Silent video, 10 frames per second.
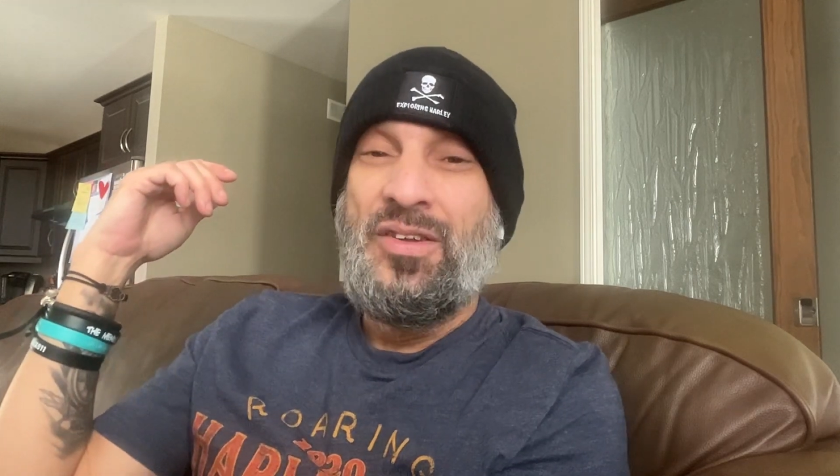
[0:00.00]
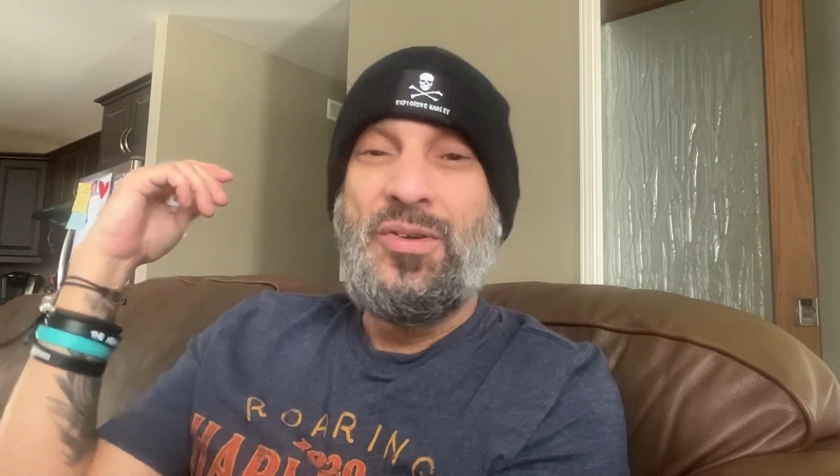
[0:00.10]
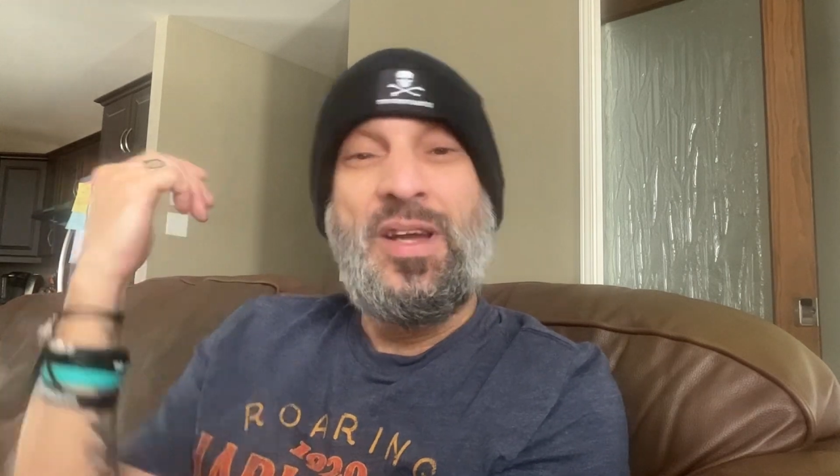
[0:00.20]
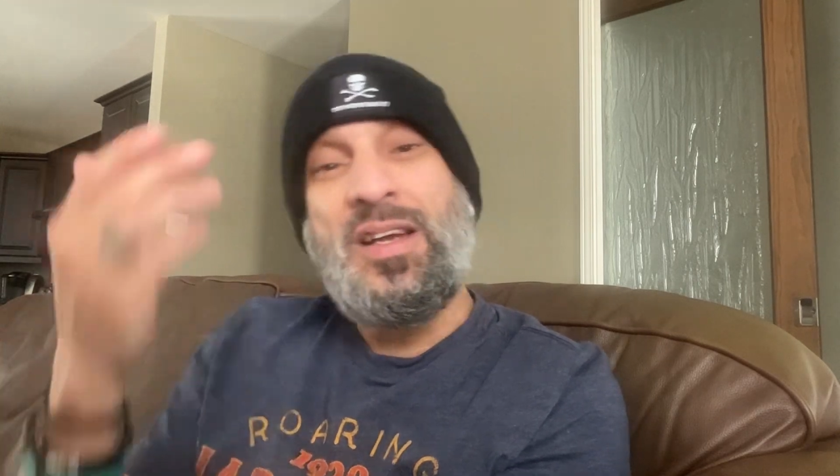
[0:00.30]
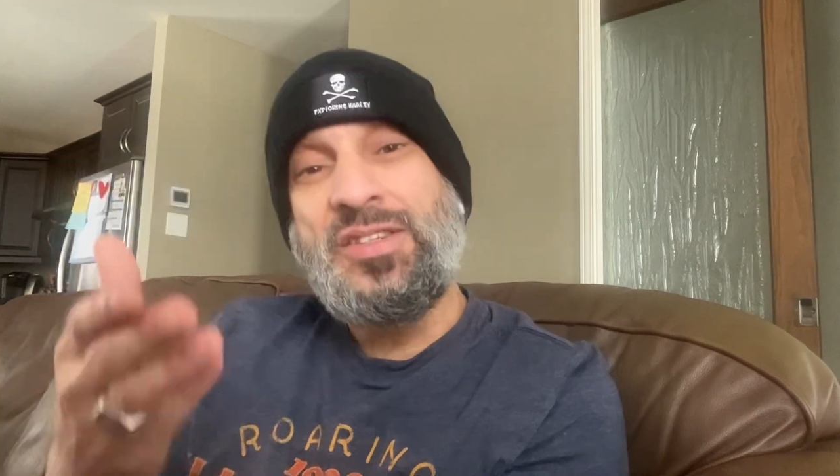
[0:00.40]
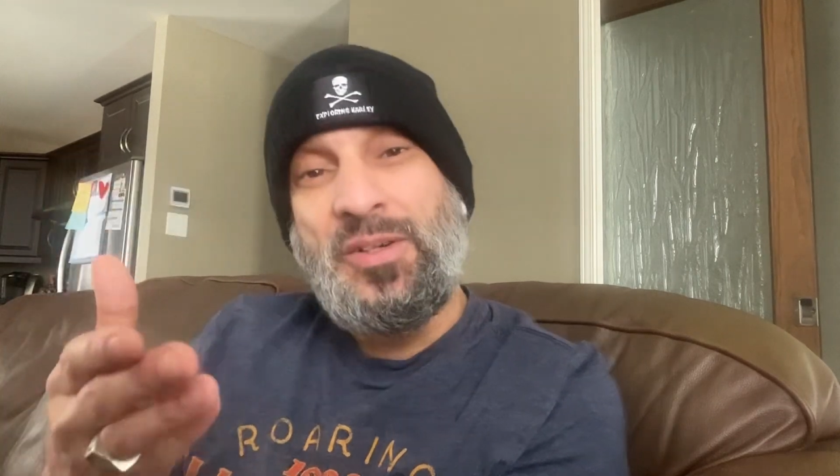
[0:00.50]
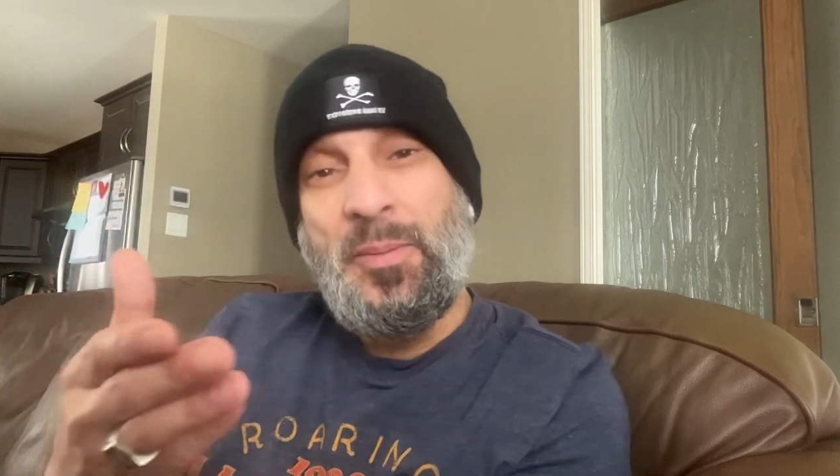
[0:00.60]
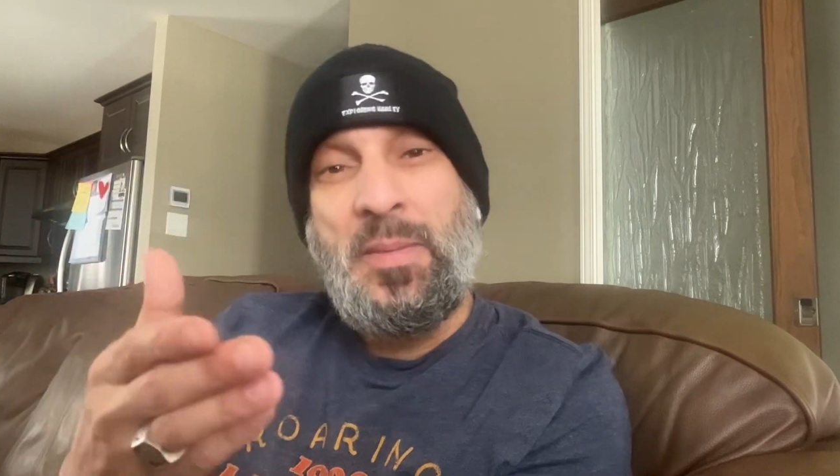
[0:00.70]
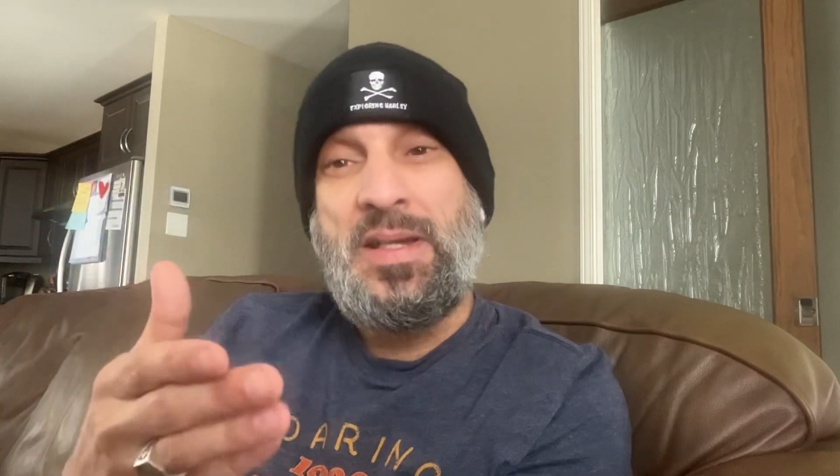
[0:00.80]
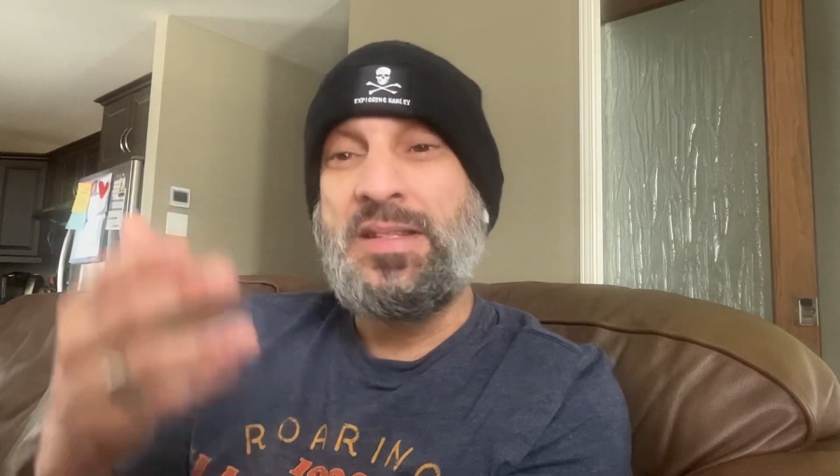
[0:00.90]
You guys are
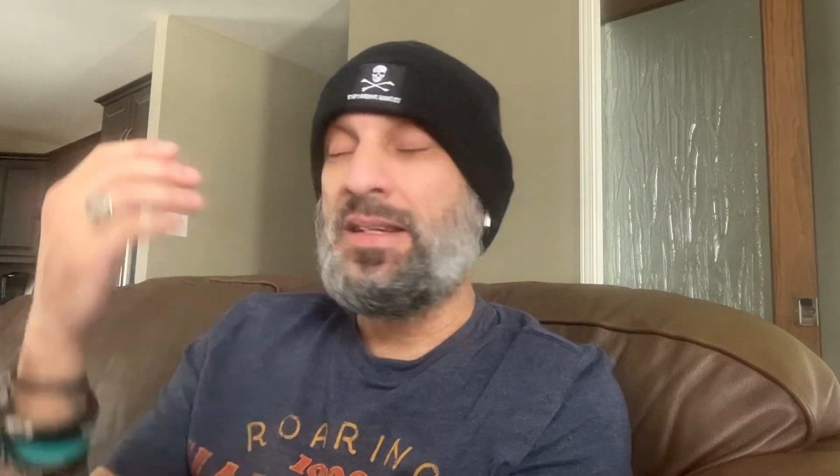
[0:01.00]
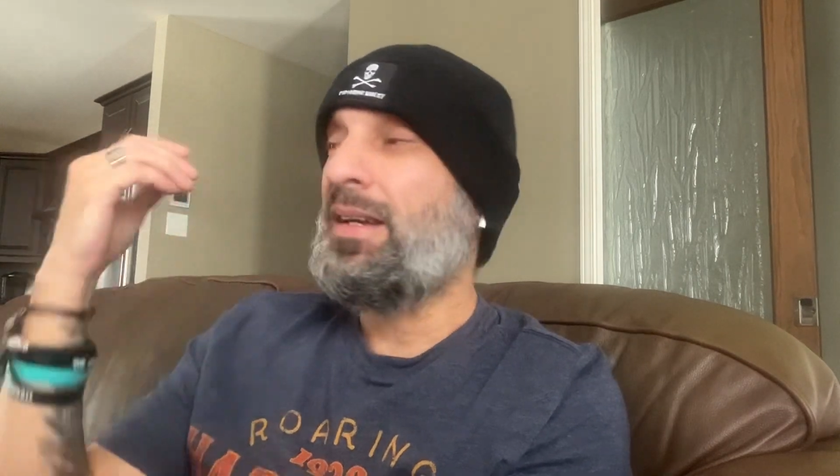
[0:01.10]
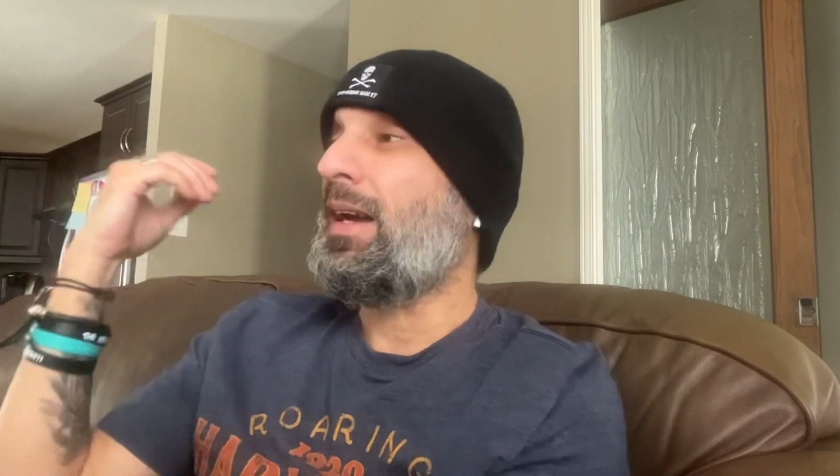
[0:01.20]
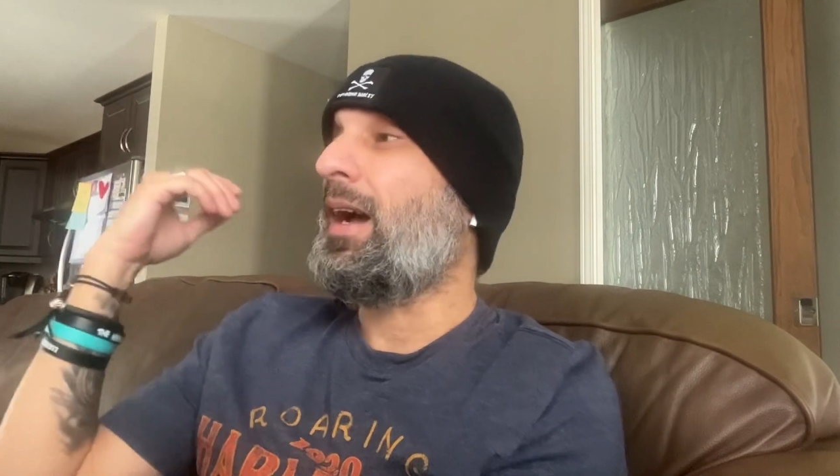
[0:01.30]
amazing.